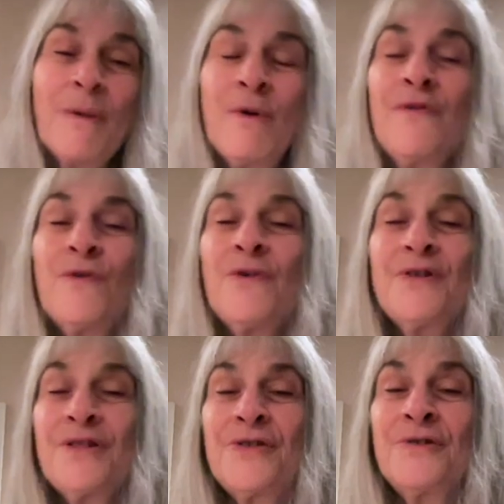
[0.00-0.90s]

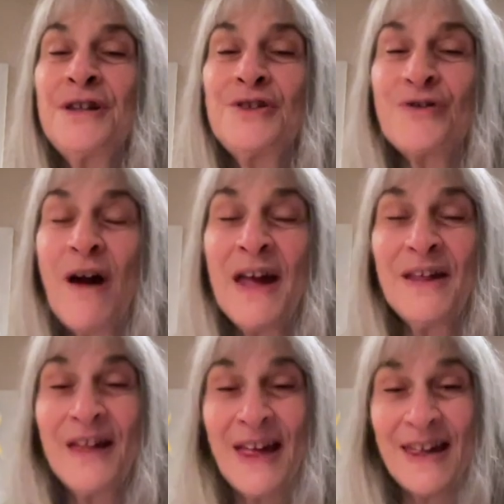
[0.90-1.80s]
before the thirty
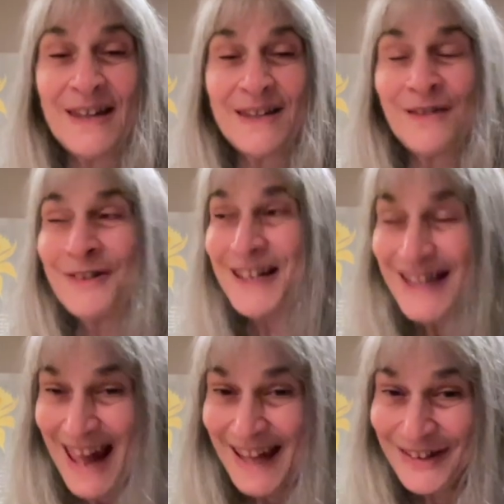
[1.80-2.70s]
trial thirty
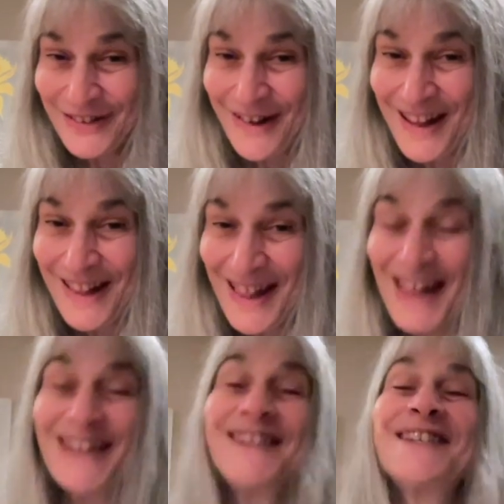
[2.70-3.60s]
day trial
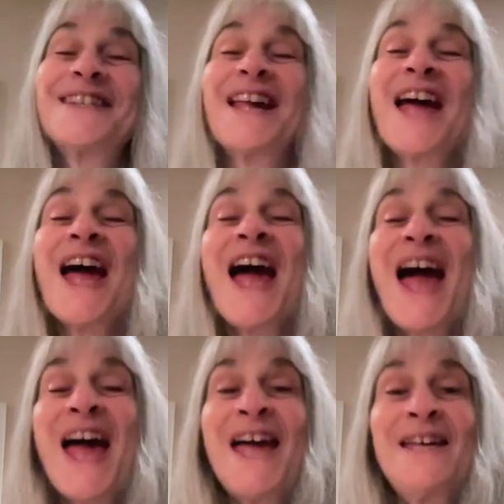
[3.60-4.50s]
ends,
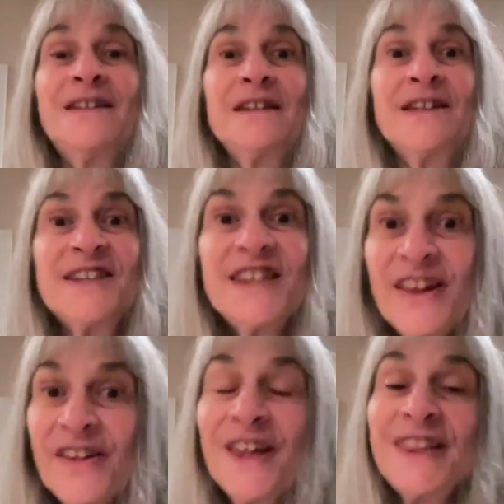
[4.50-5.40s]
and you
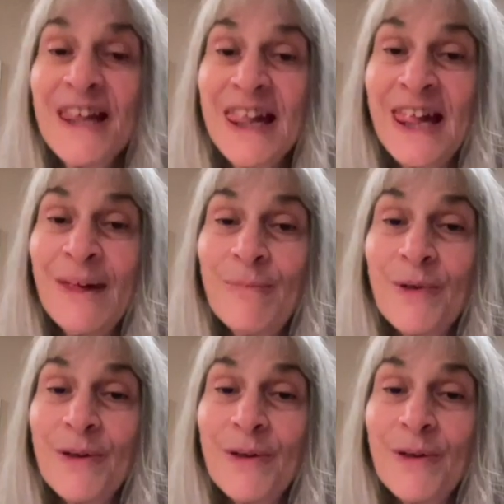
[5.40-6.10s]
still get to keep